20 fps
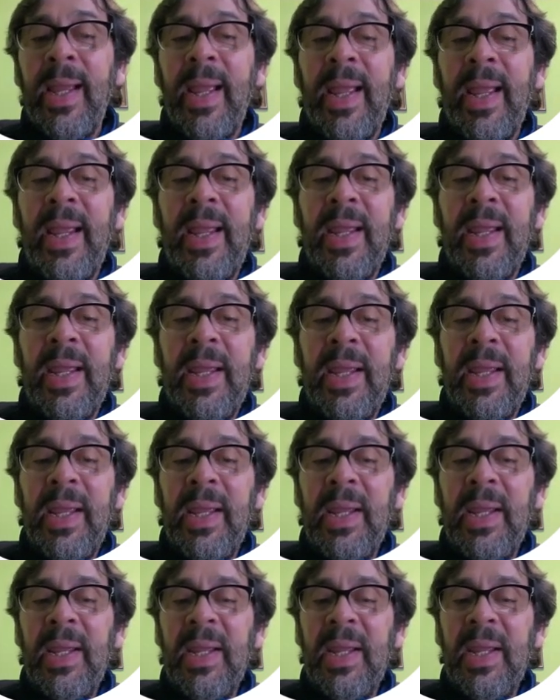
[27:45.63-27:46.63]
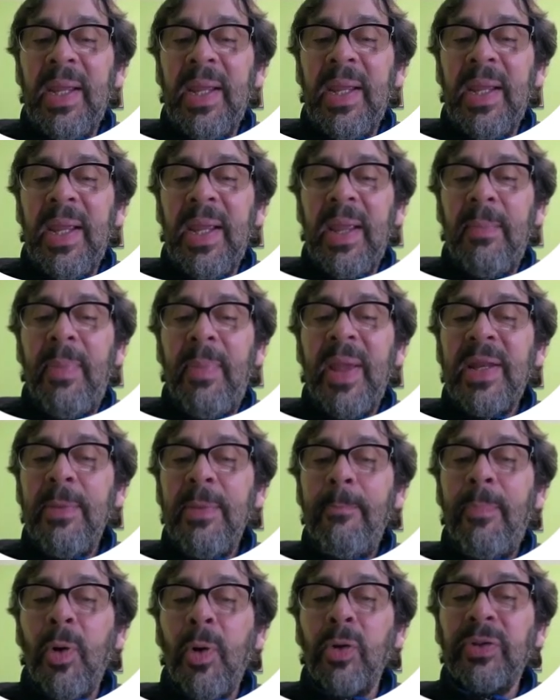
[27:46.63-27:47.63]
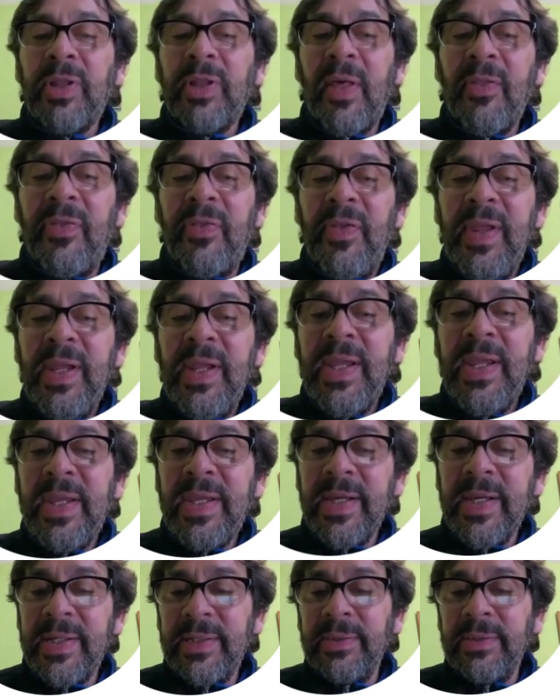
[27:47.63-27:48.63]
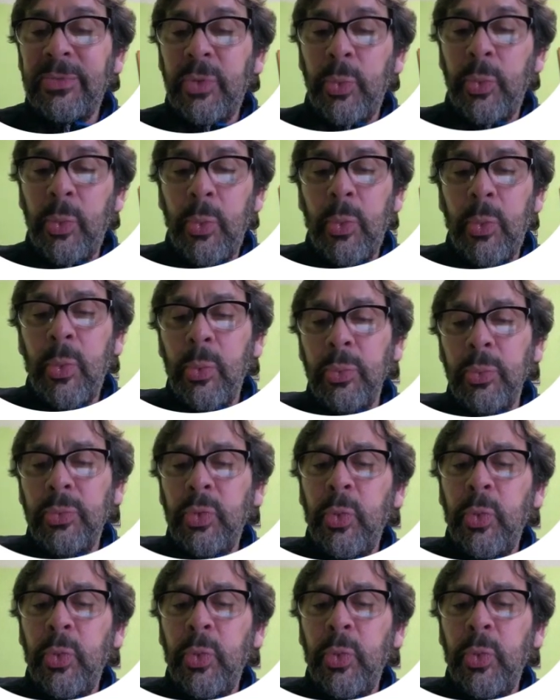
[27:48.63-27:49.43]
A very important thing here to